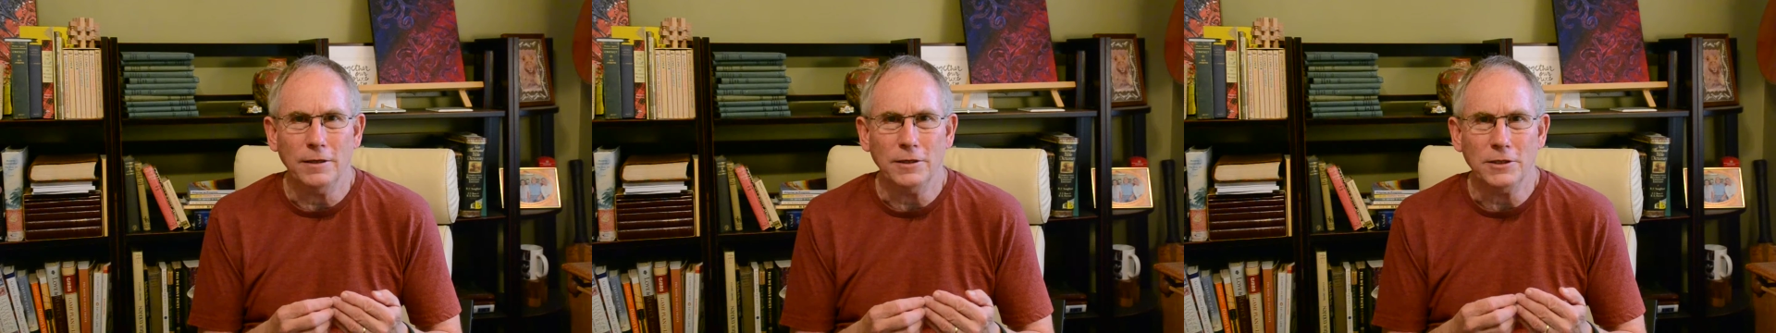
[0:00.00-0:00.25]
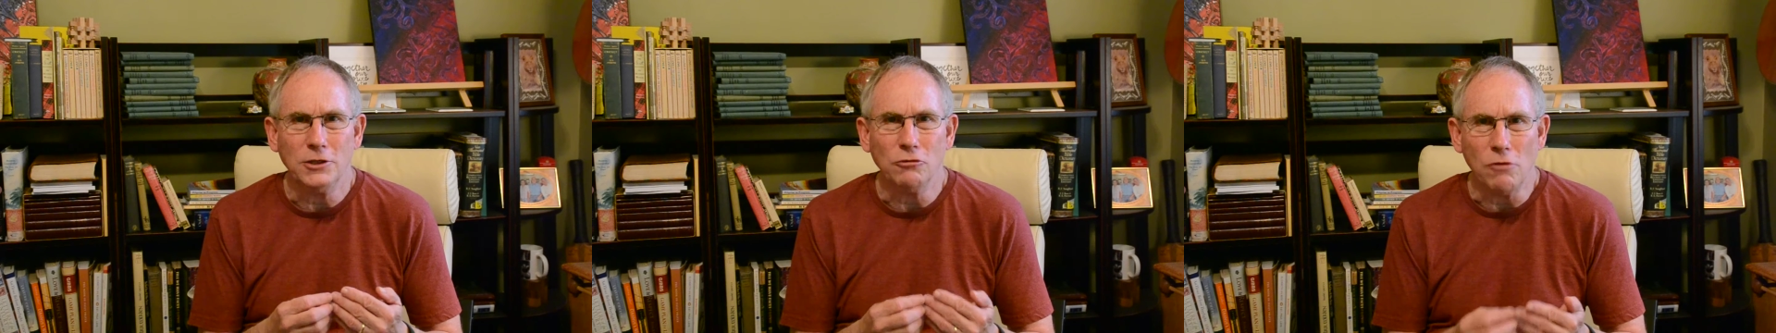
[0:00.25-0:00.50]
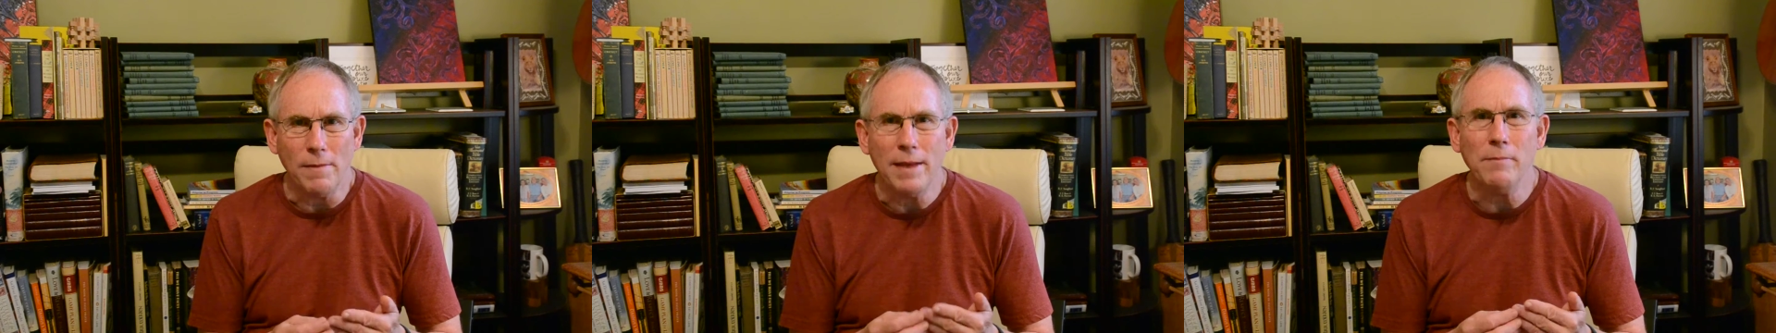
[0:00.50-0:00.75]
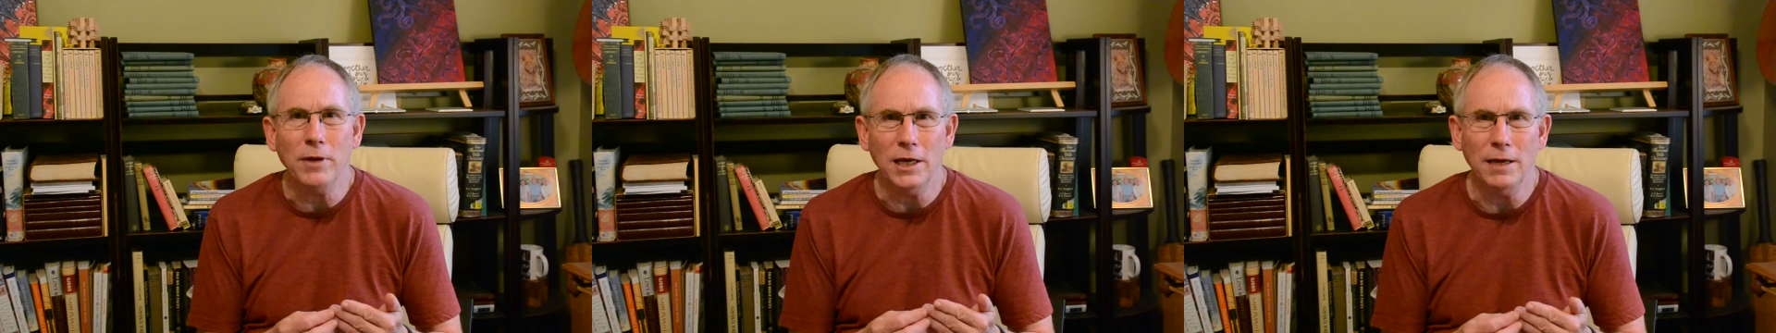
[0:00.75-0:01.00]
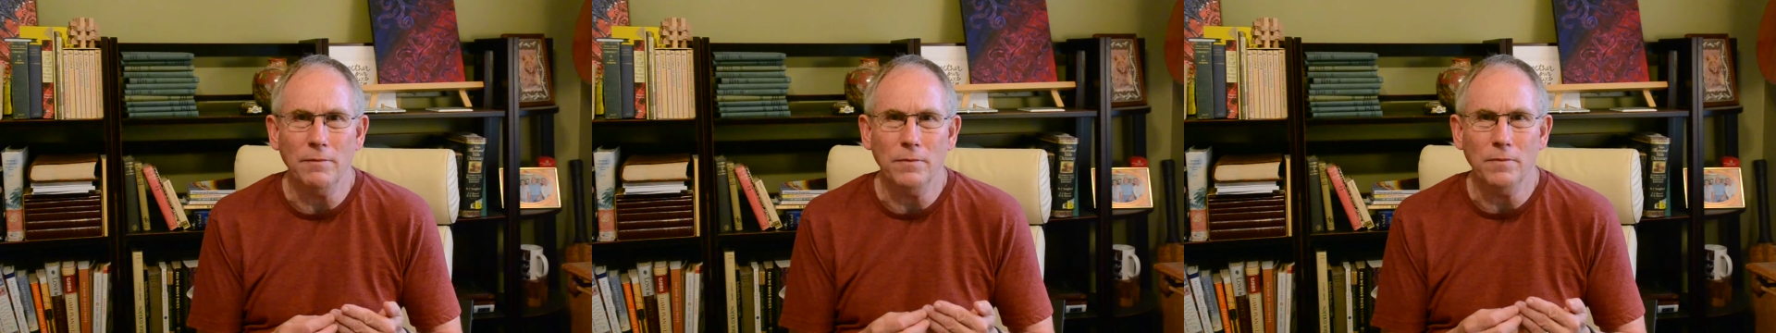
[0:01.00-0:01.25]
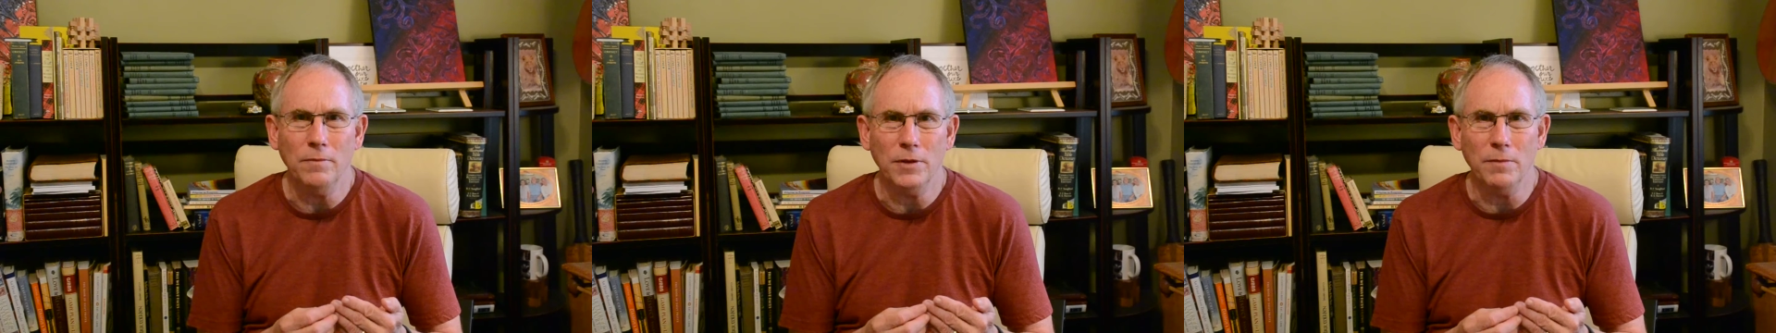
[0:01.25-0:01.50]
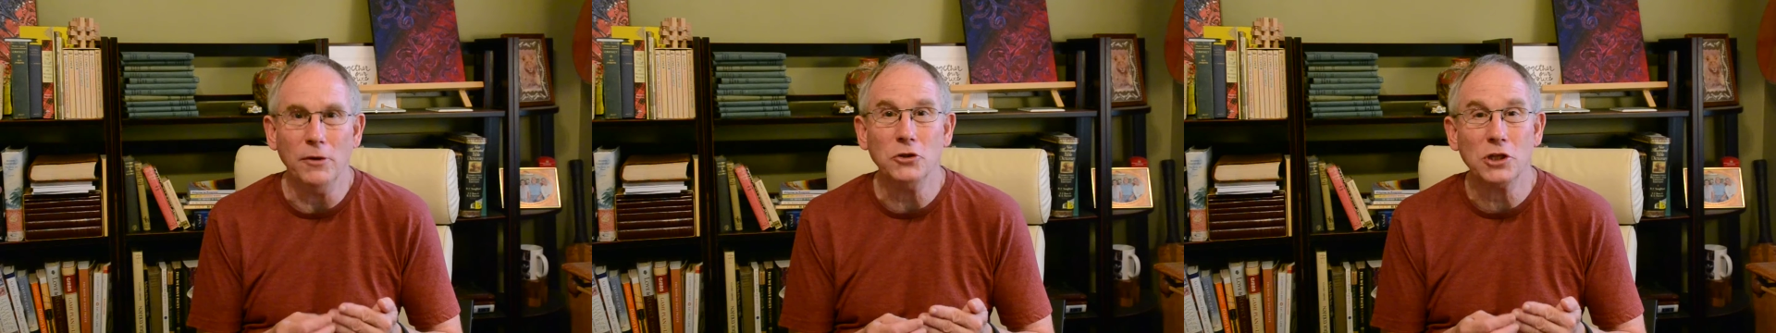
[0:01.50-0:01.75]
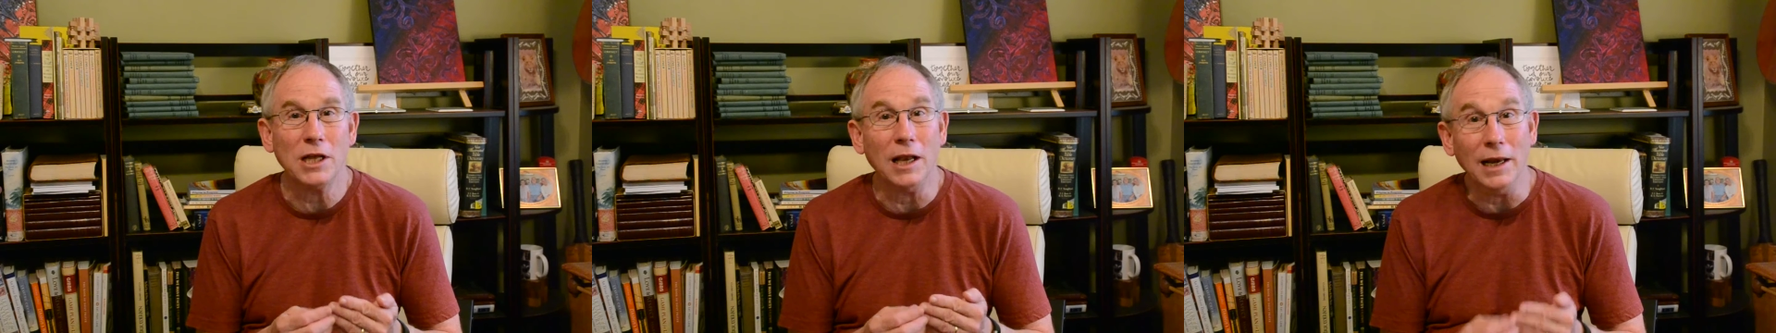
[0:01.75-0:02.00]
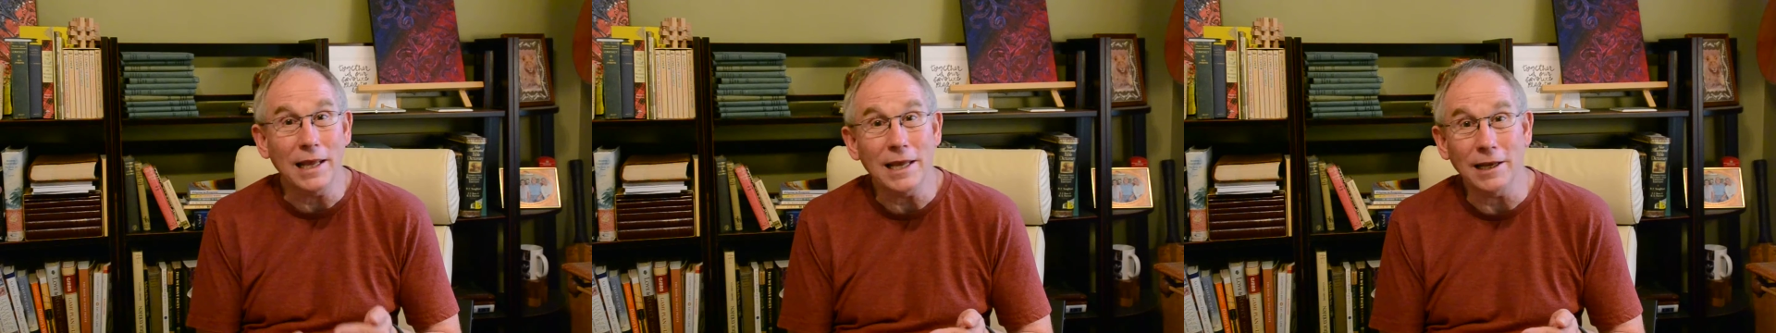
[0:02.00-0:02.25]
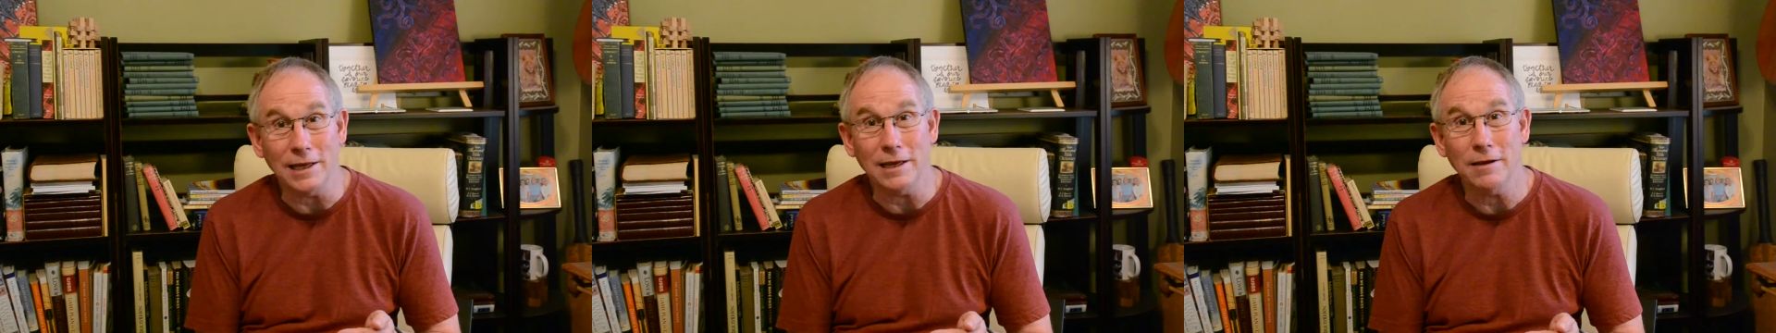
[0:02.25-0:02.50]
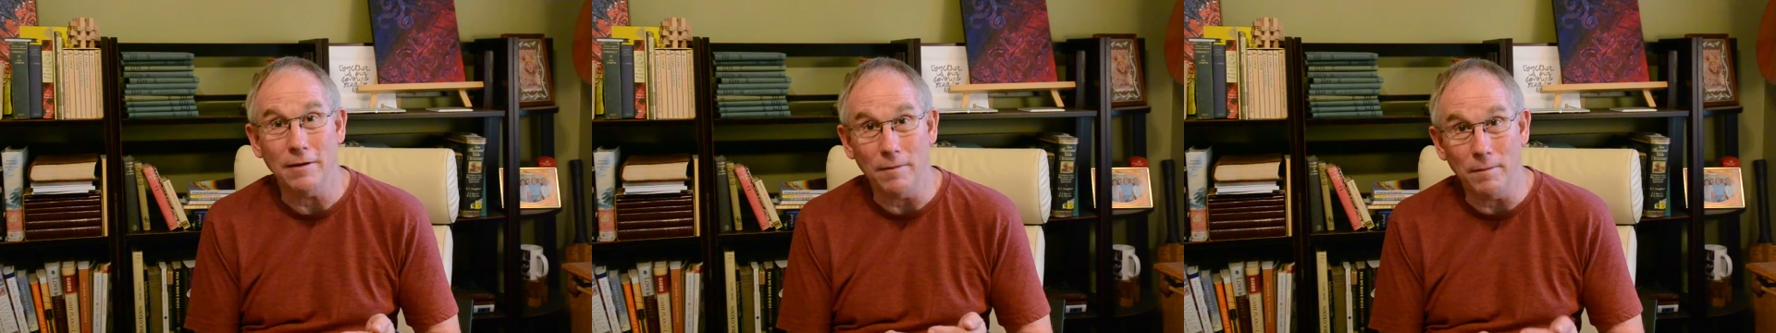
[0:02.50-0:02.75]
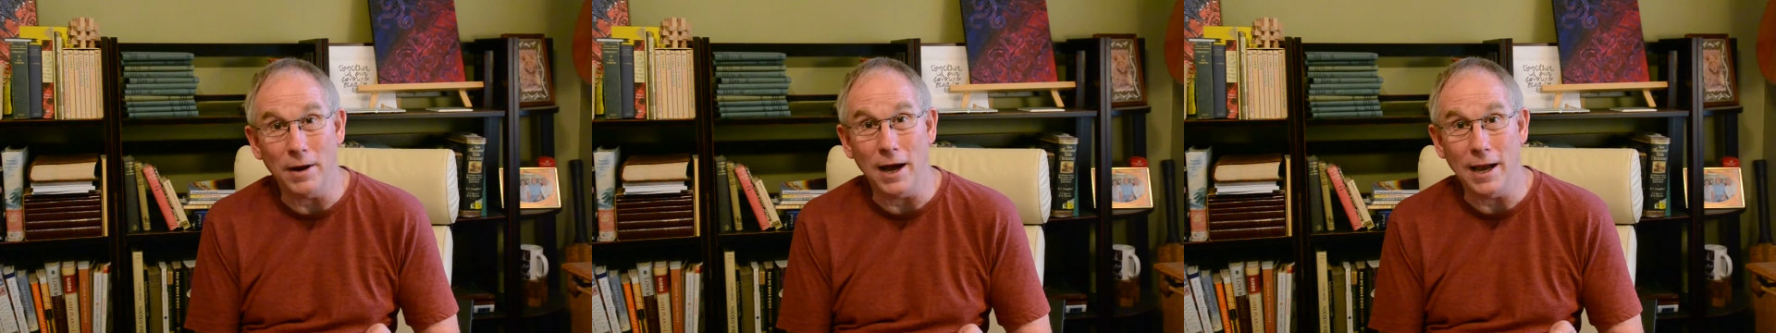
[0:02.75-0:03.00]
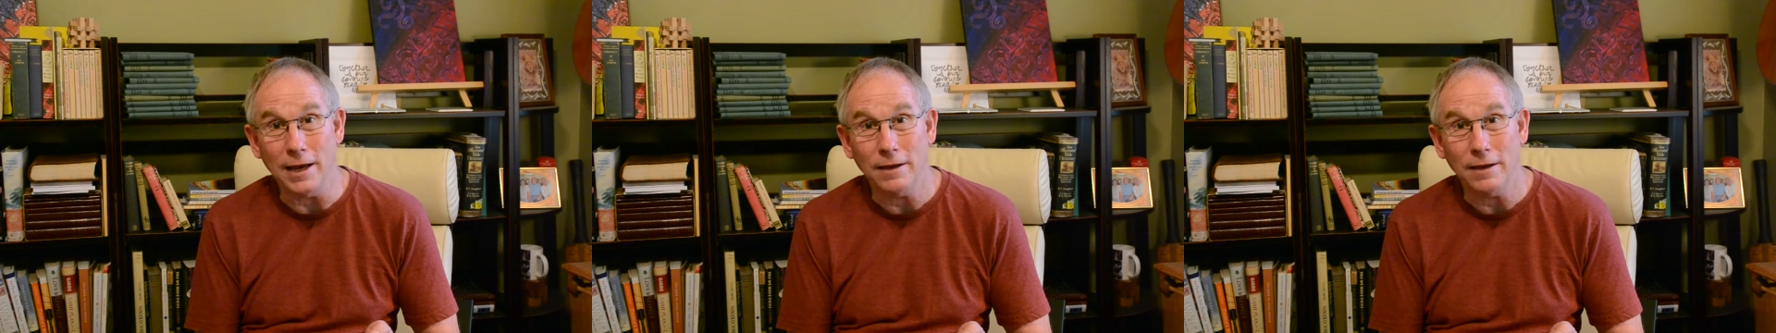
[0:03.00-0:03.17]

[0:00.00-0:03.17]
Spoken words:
to remember him the most clearly by.